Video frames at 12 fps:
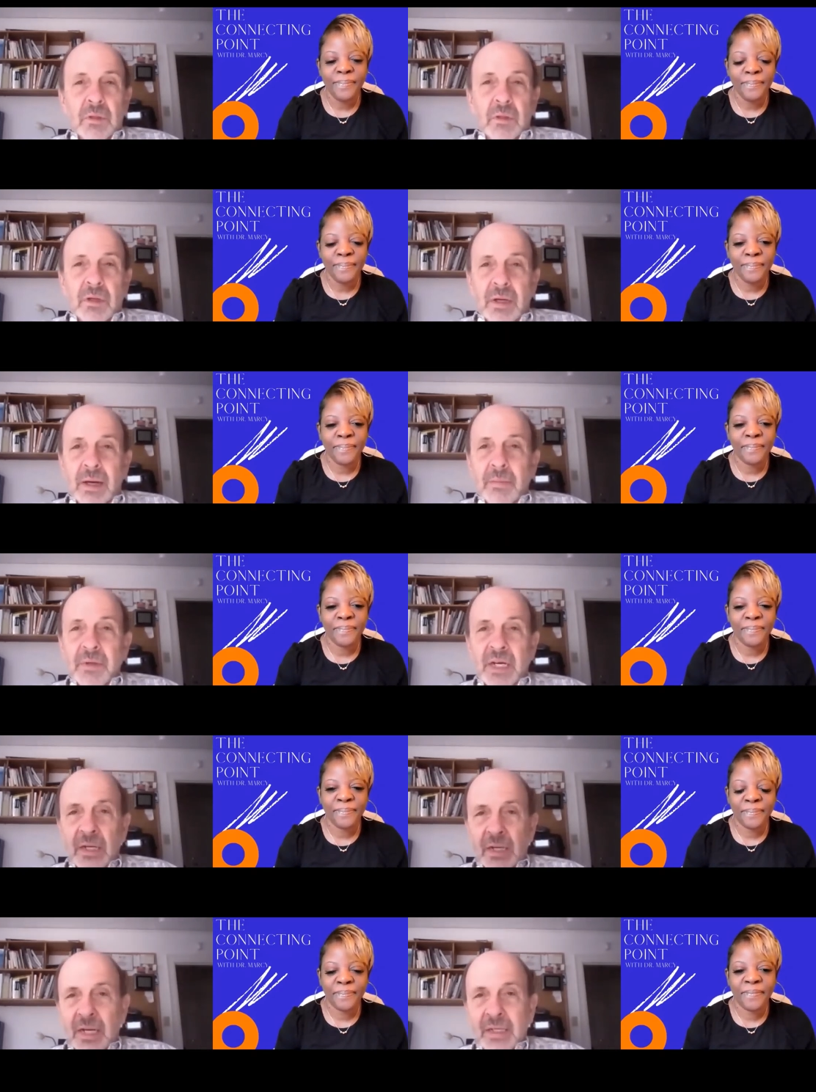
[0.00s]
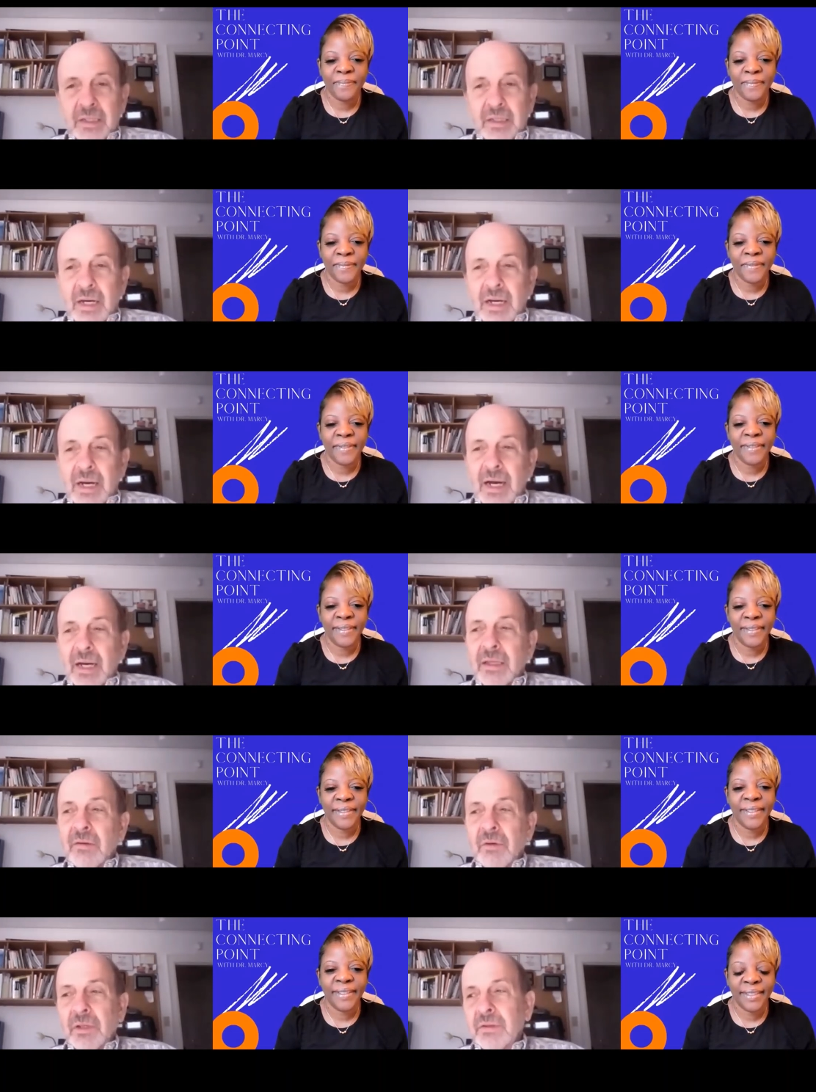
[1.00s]
Speaker 1: I mean, I, I, I
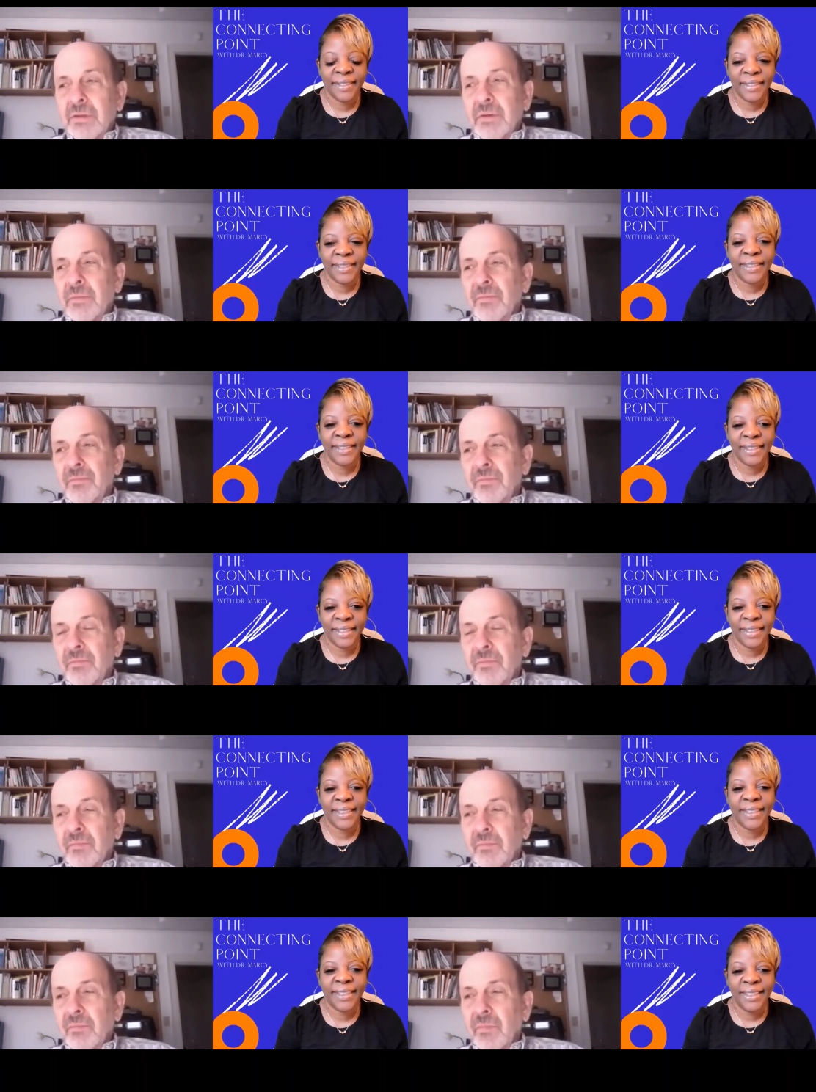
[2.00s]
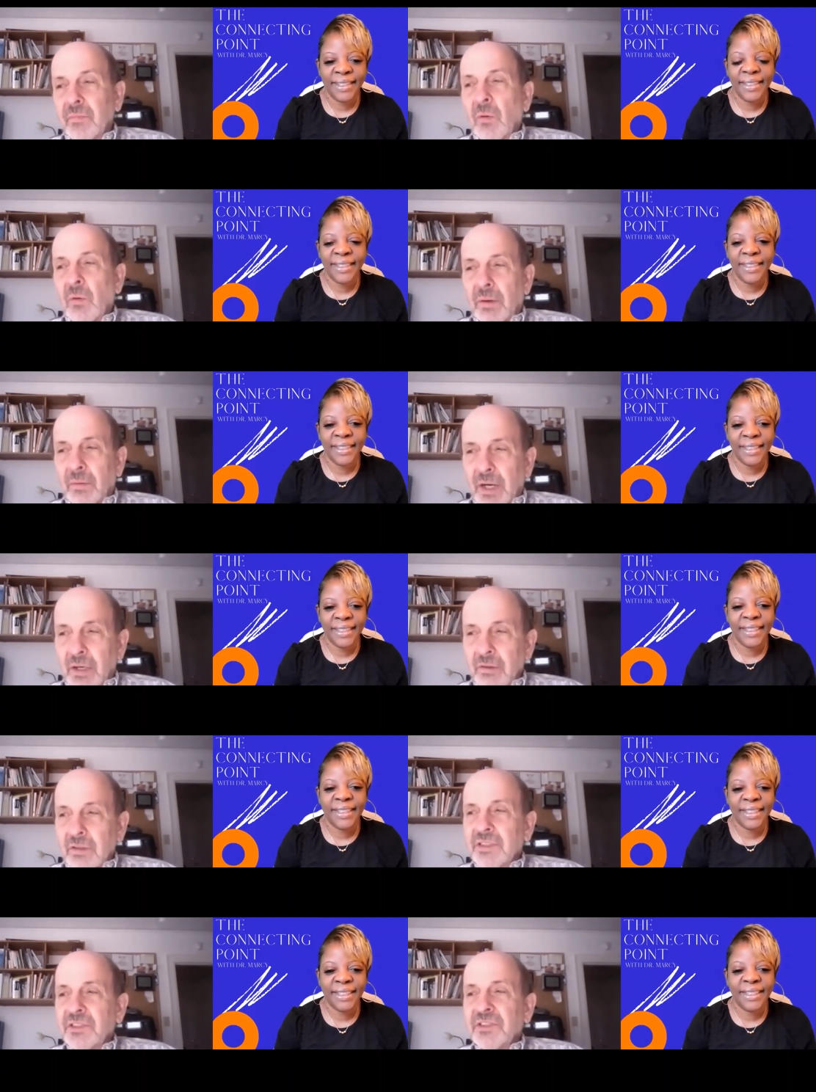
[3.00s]
can read the whatever. I
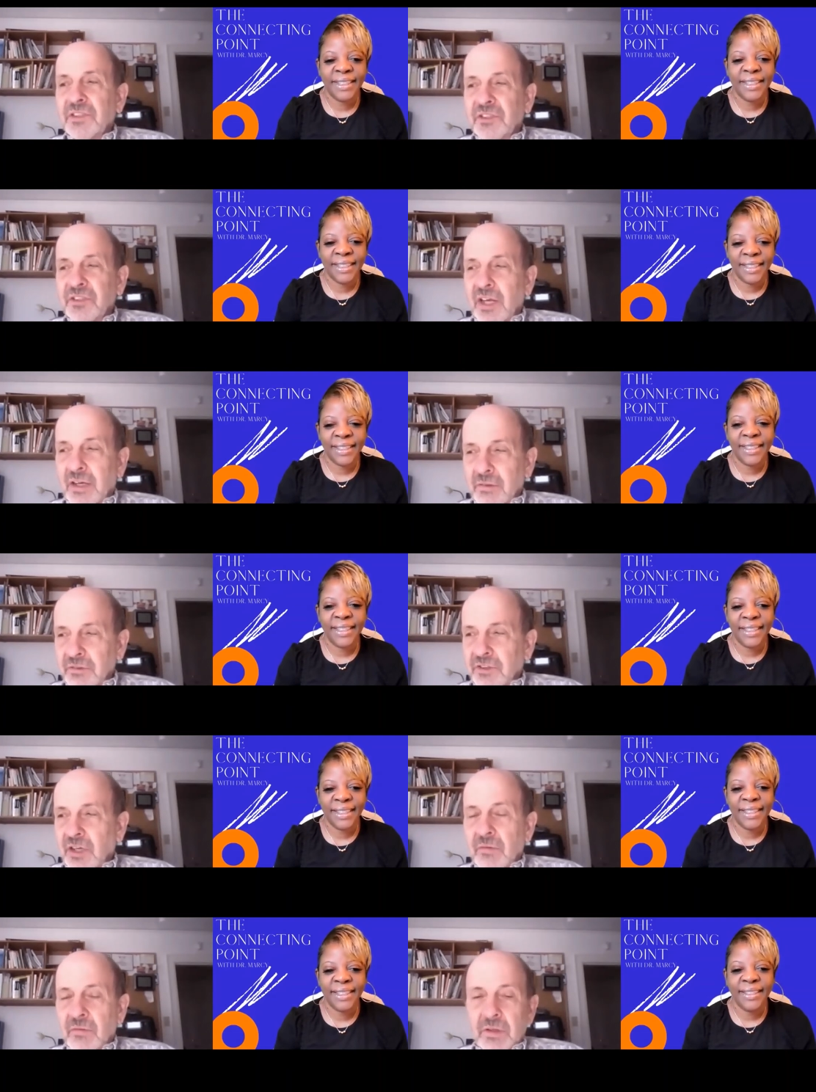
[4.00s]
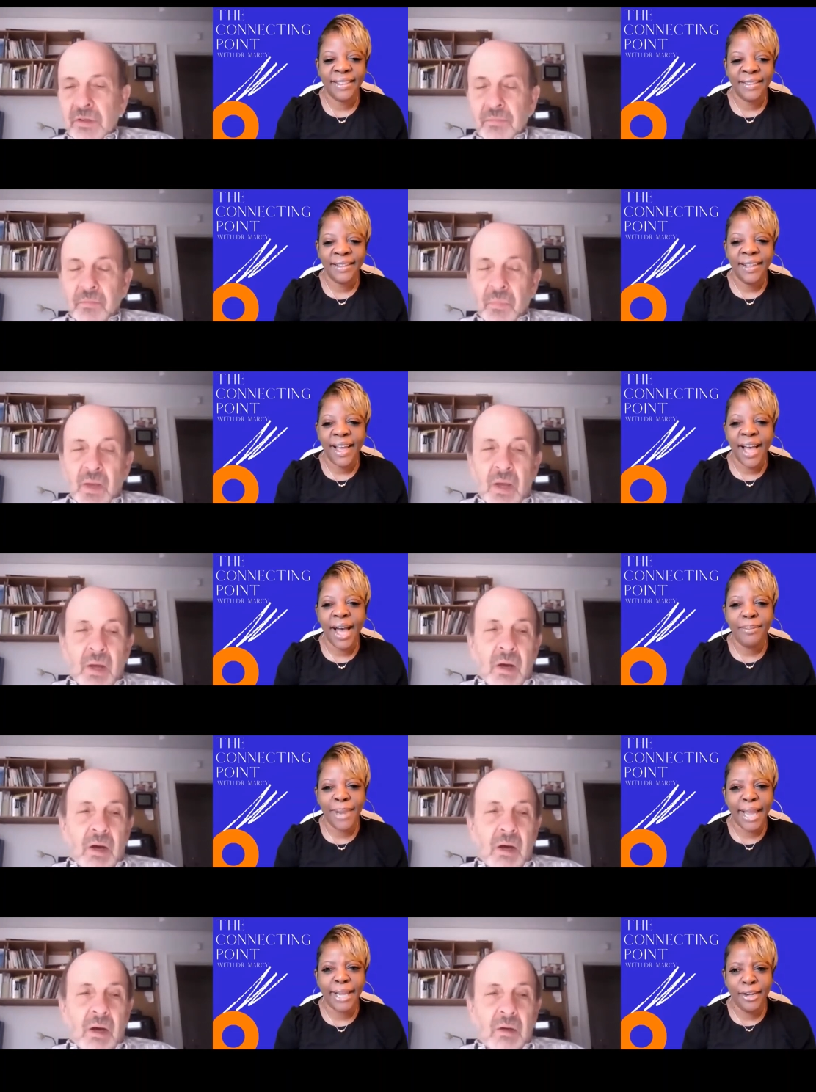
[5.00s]
don't. Let's just say I don't sight read.
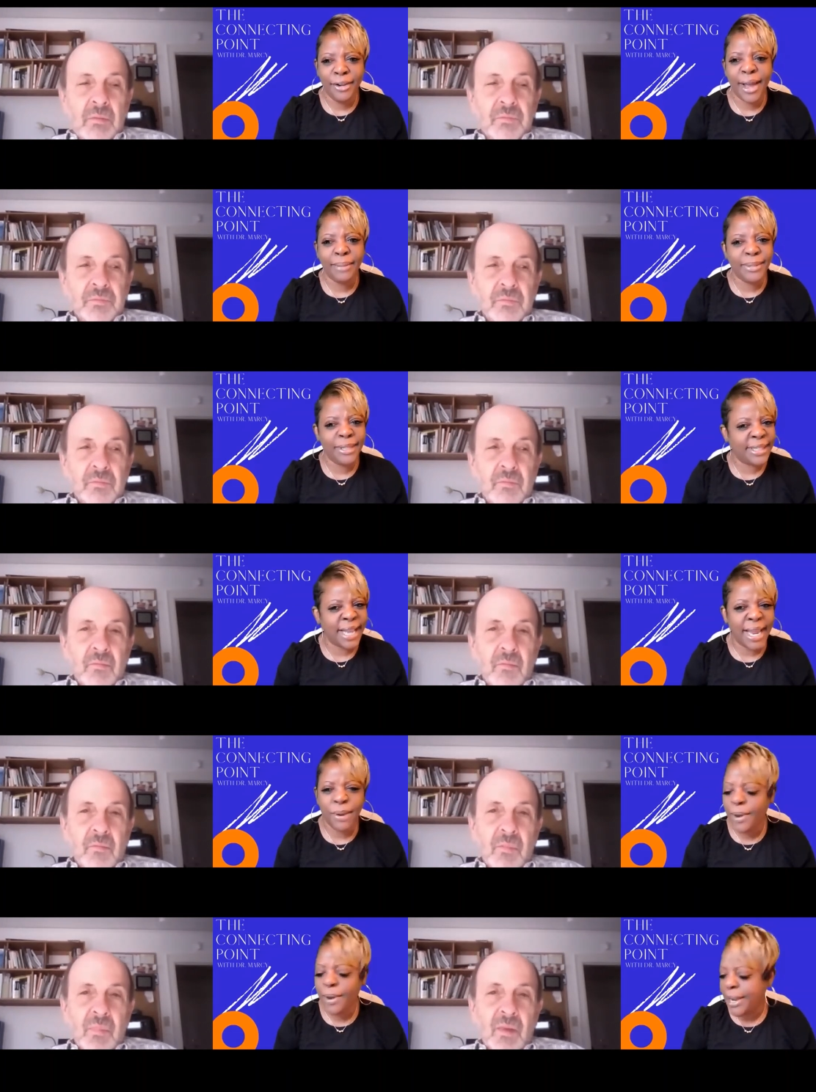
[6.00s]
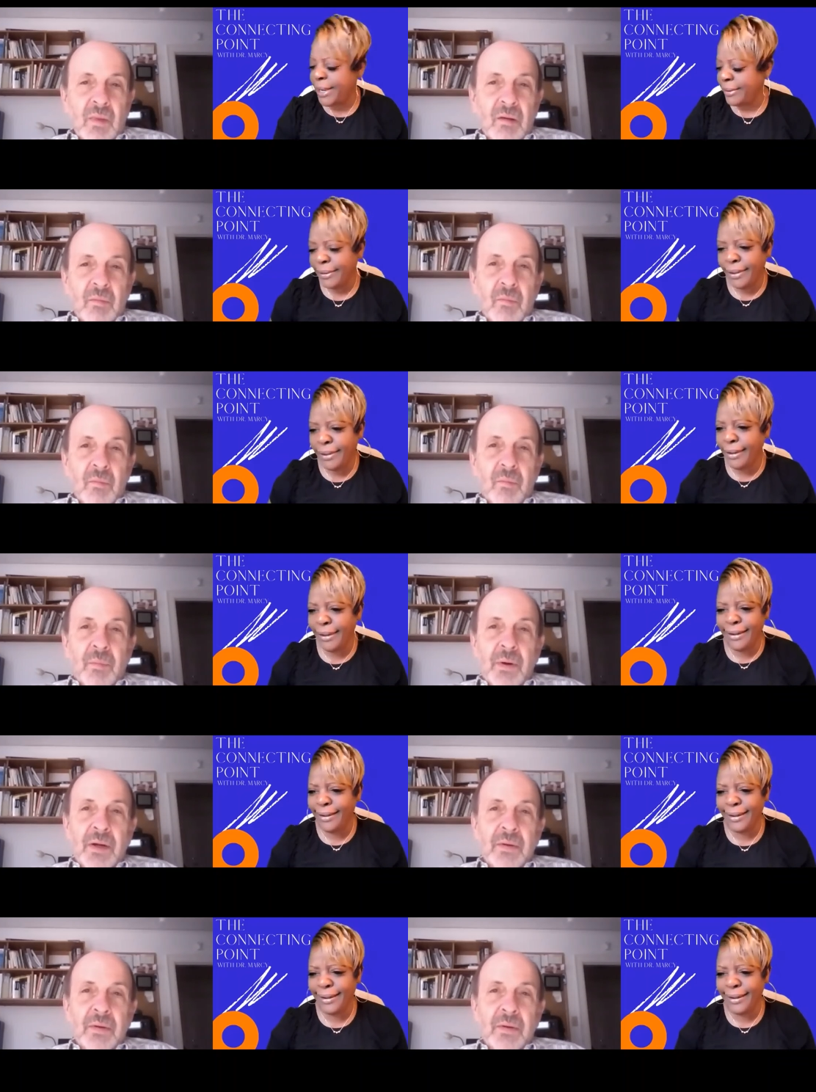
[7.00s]
Speaker 2: I'm um, like you. I'm the same way. but